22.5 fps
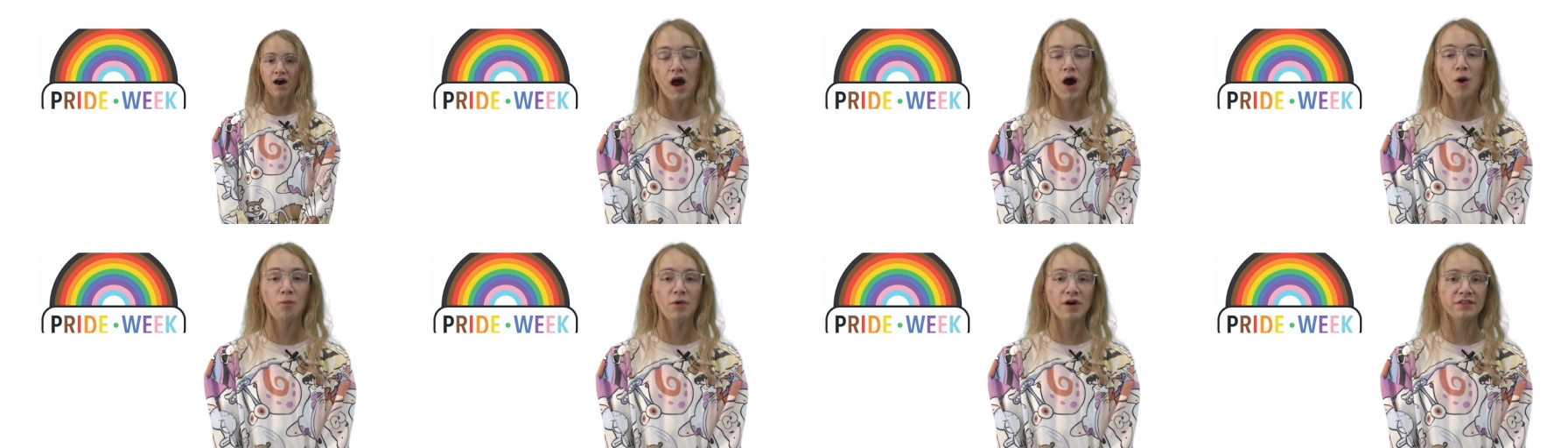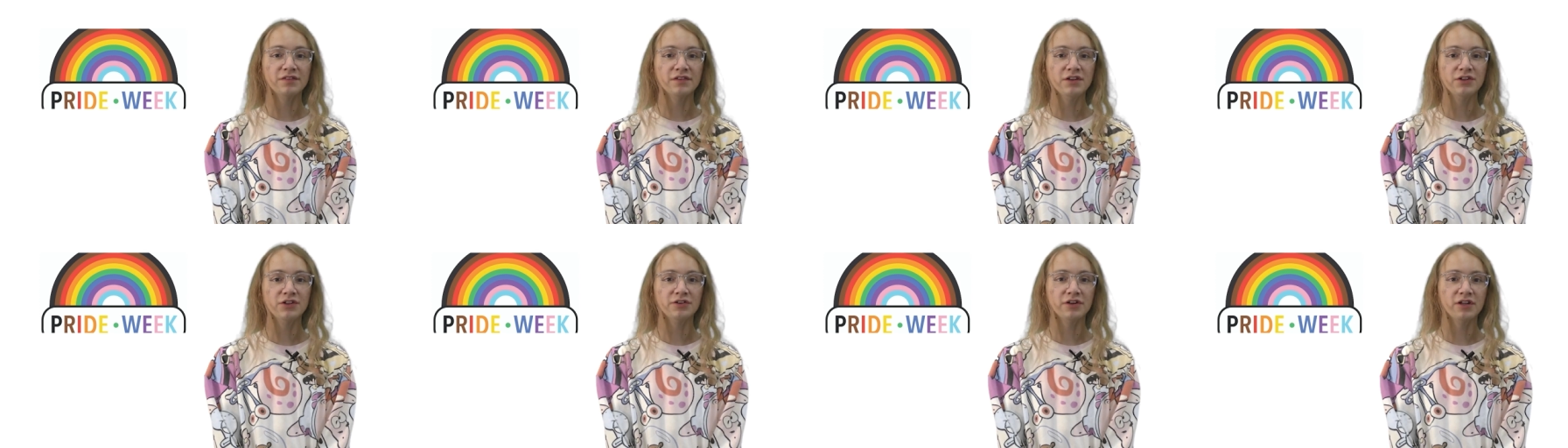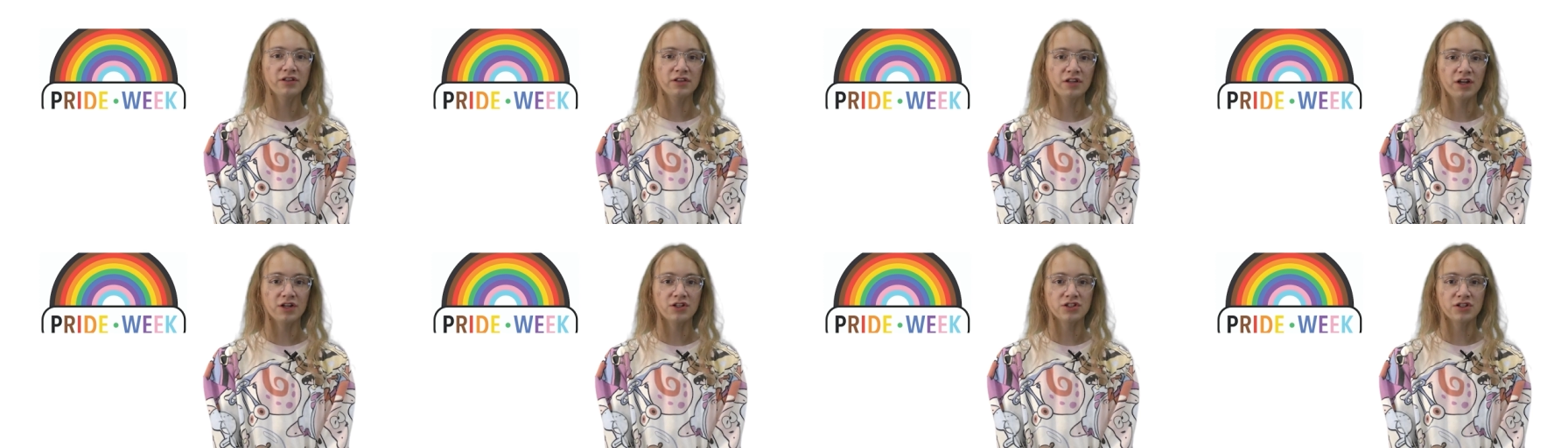On Wednesday during
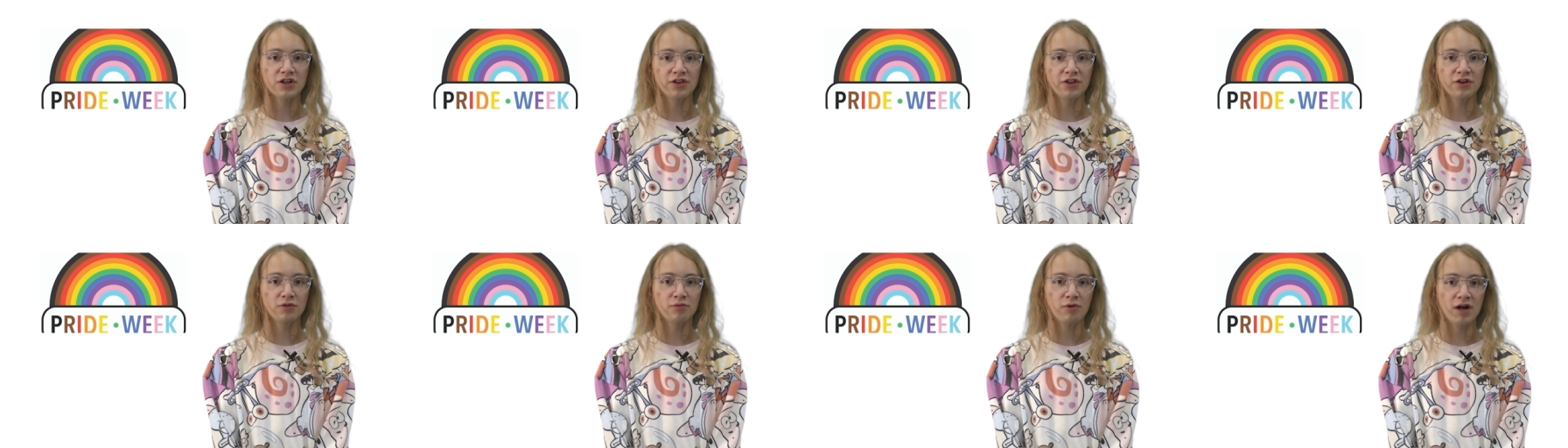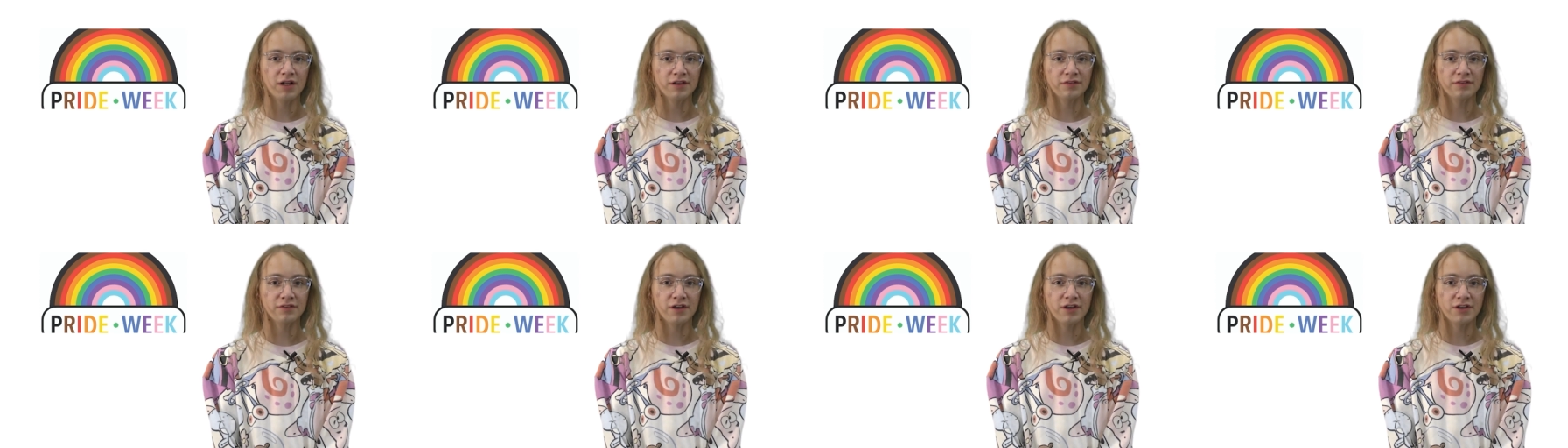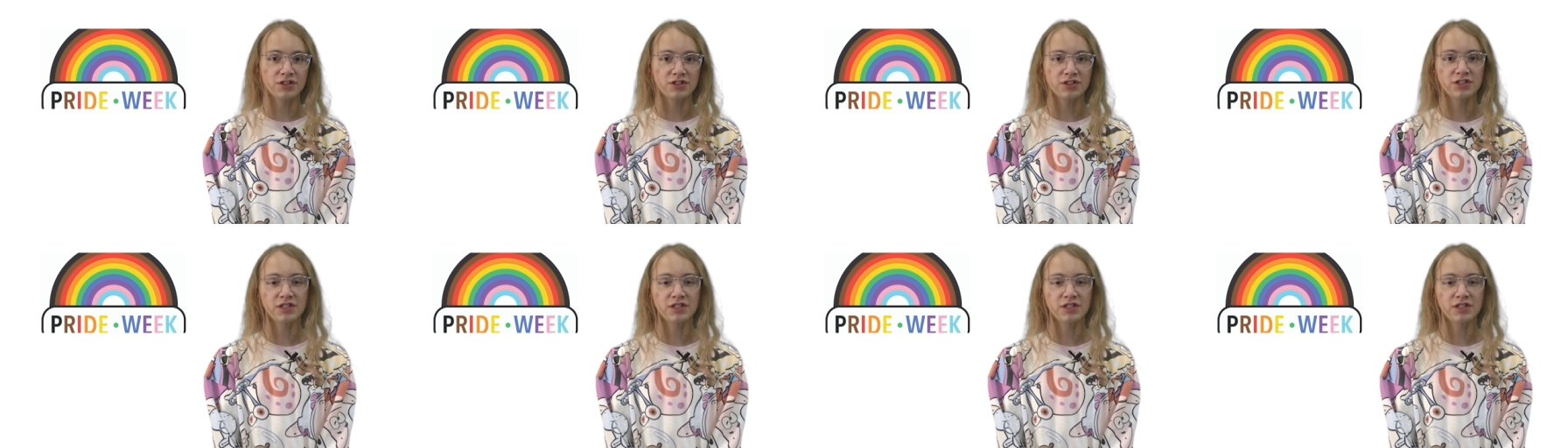lunch on the Quad Stage,